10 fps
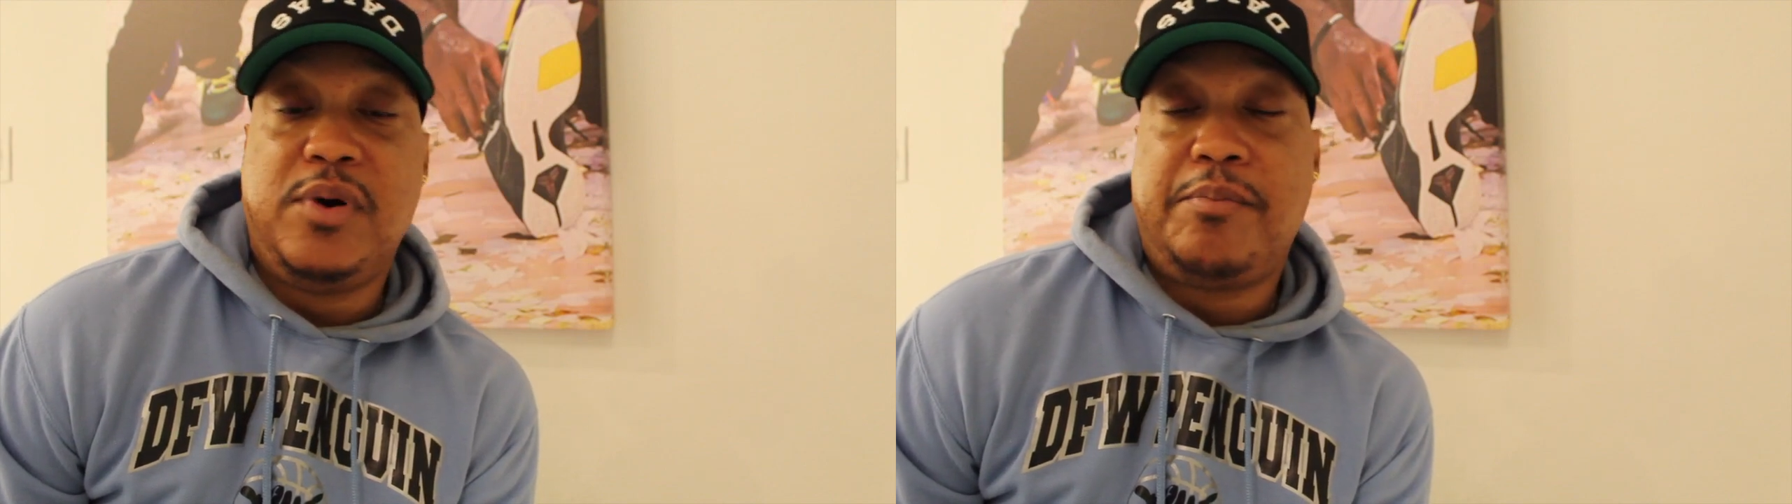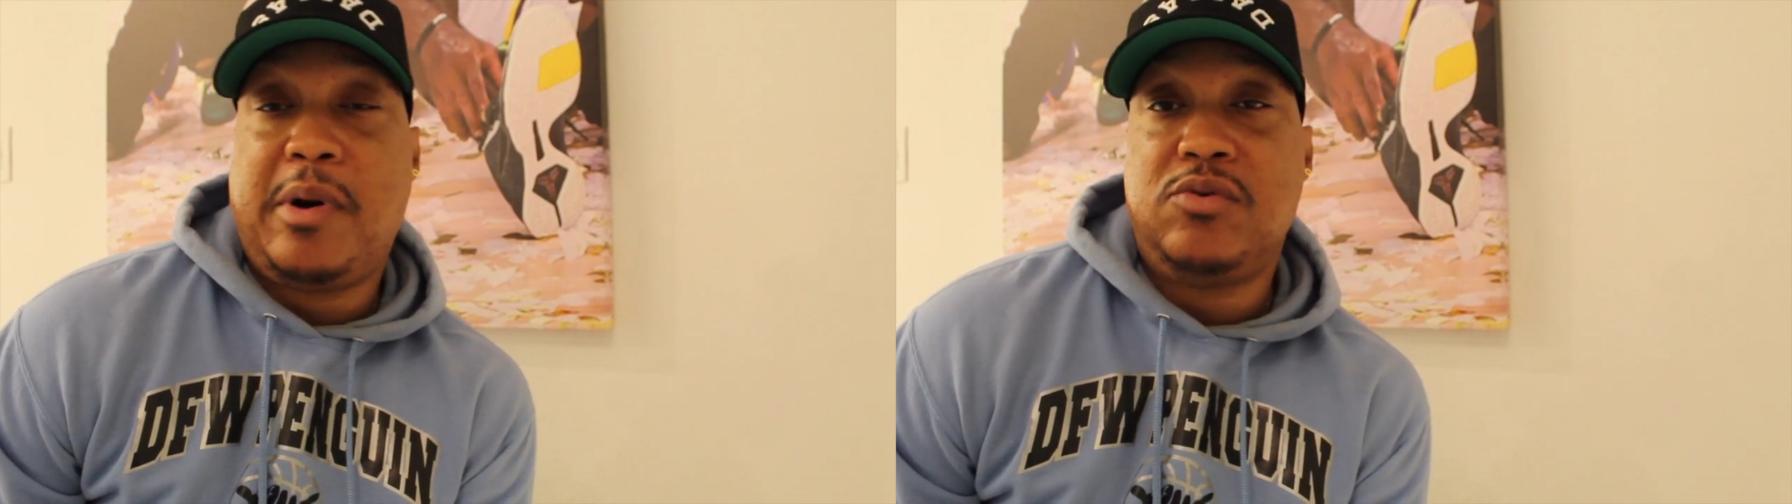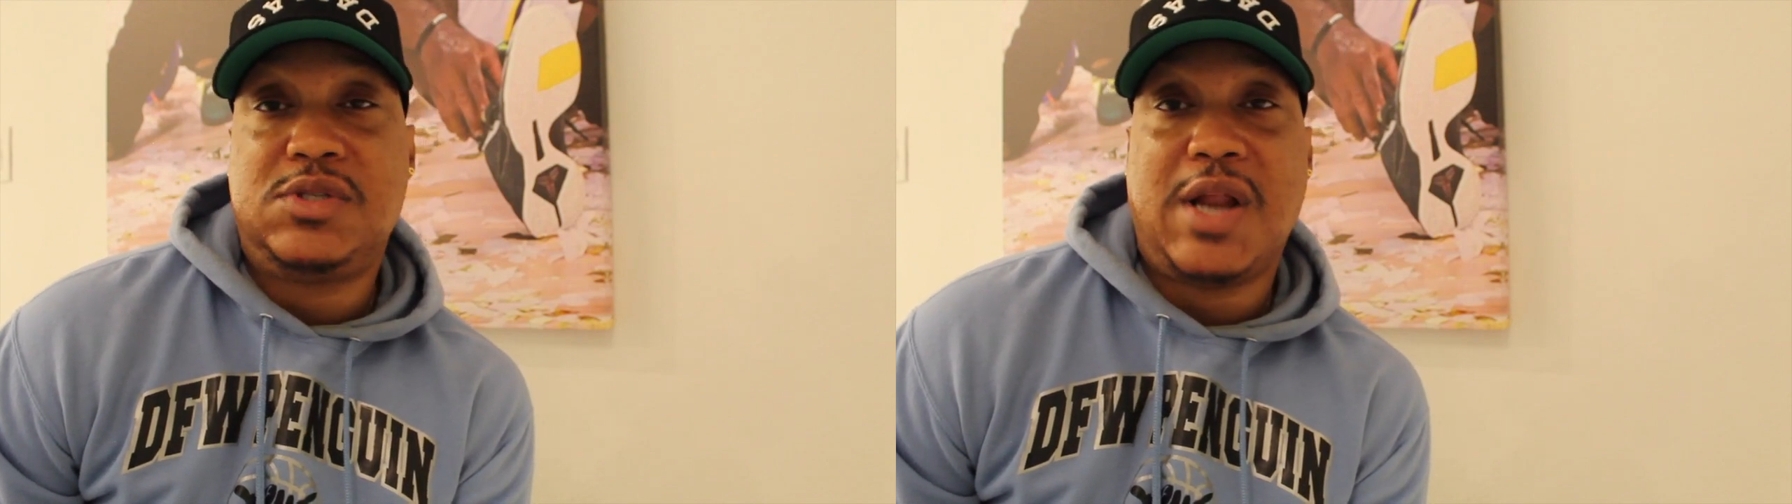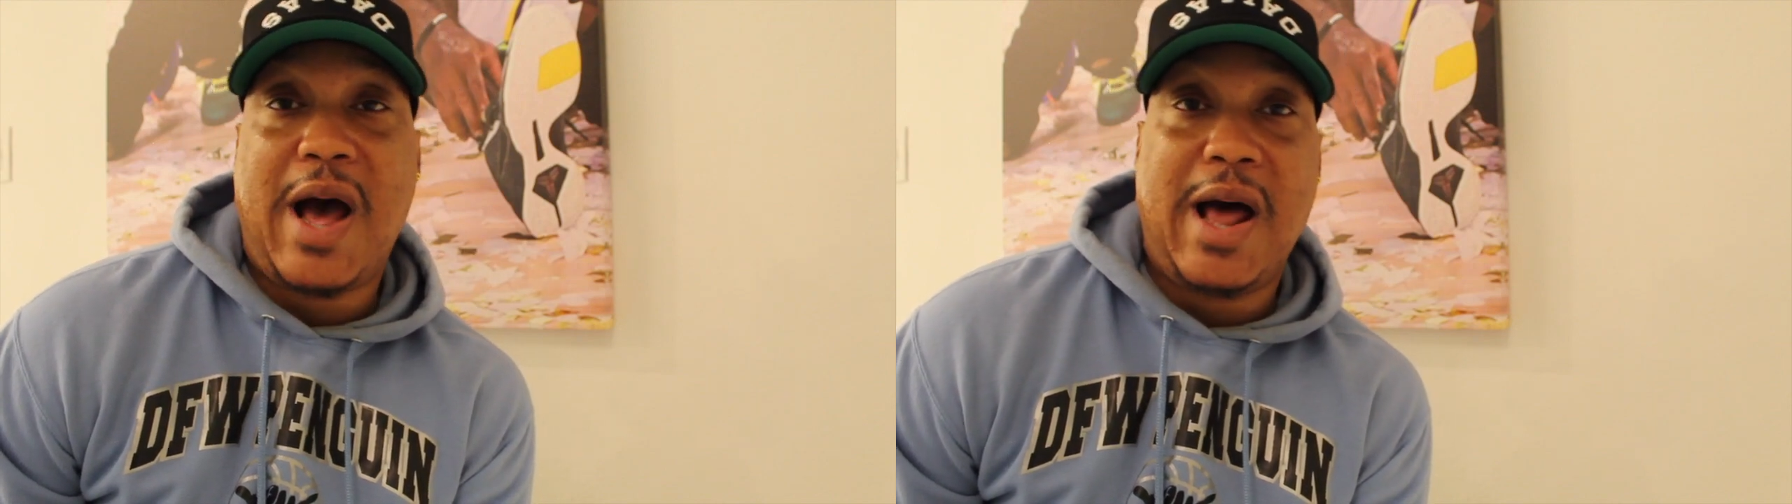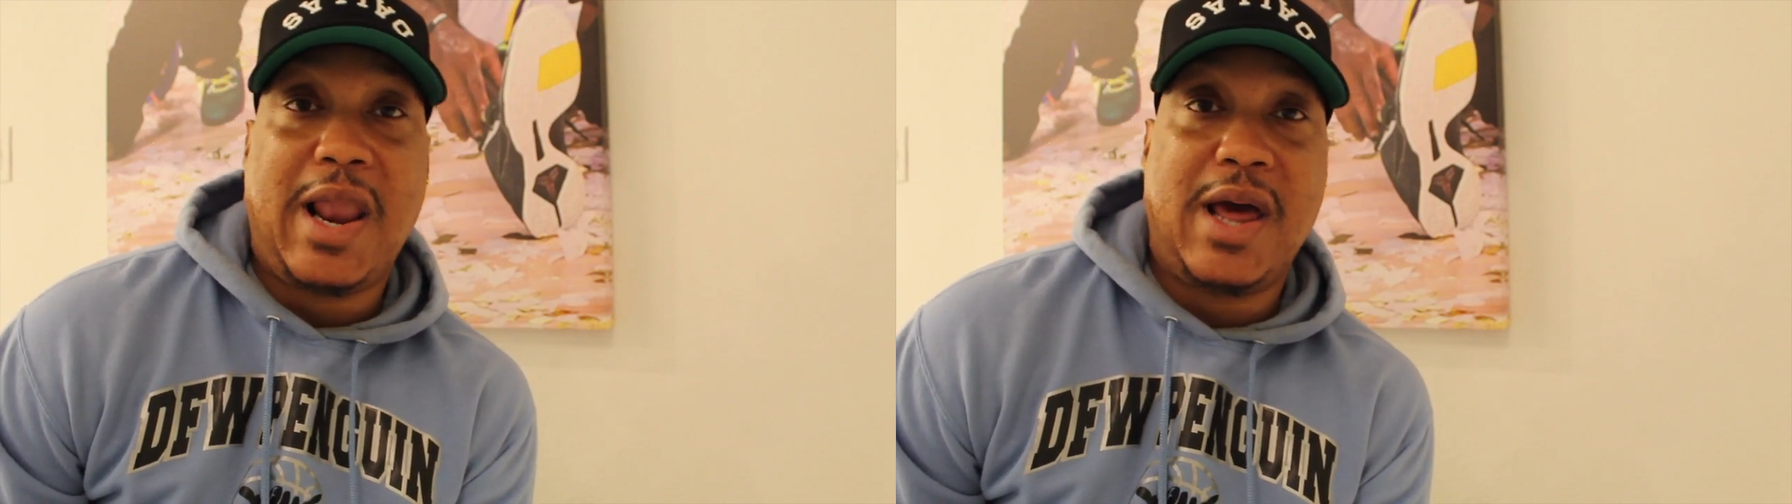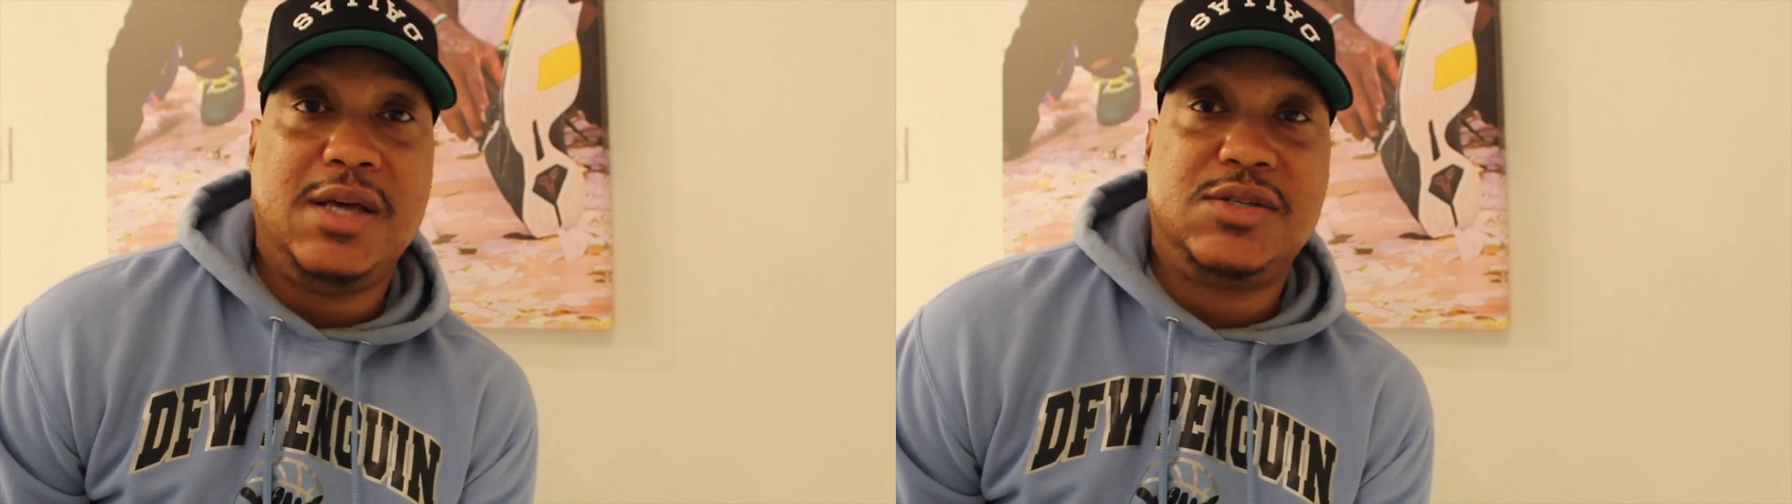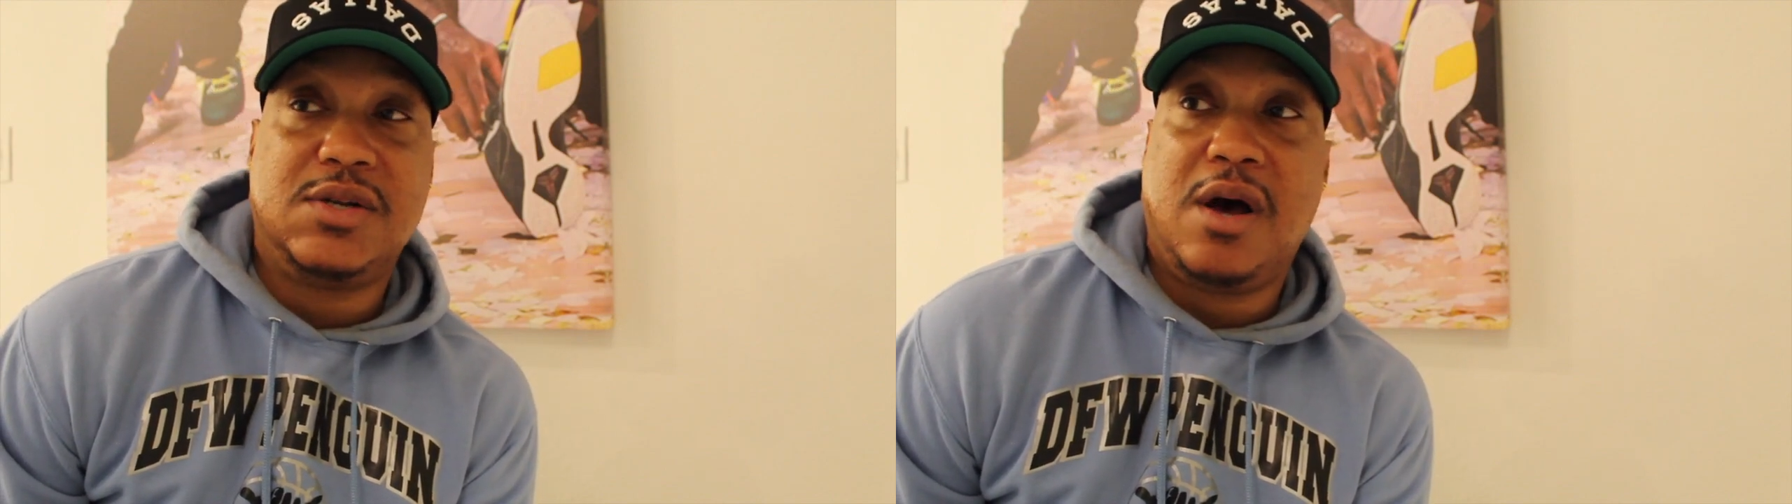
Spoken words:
posting highlights